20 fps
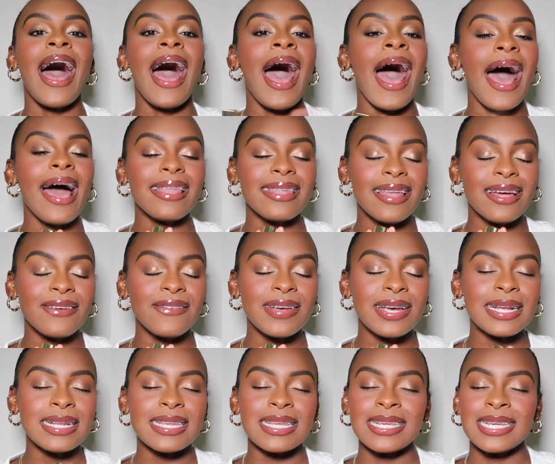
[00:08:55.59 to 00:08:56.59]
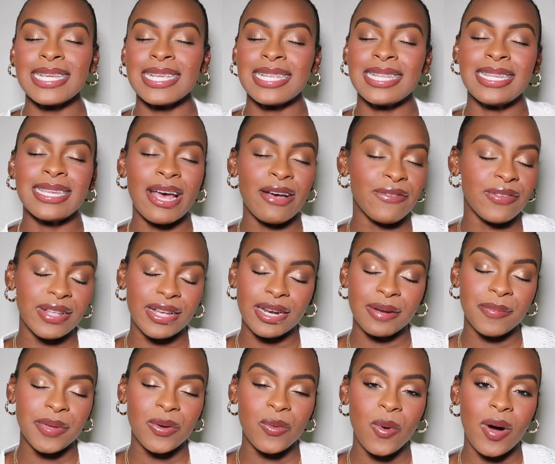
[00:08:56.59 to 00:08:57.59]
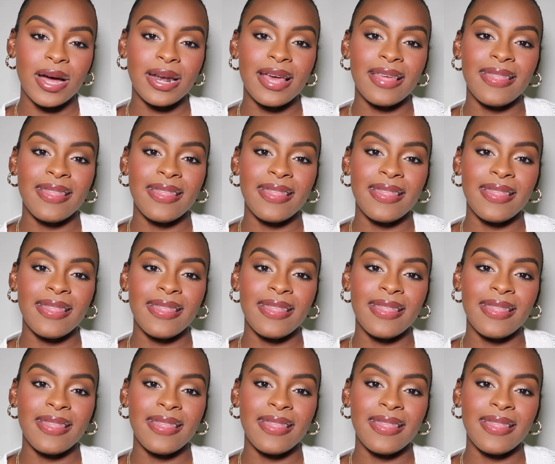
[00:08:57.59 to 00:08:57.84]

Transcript: I love it. She's definitely going to be one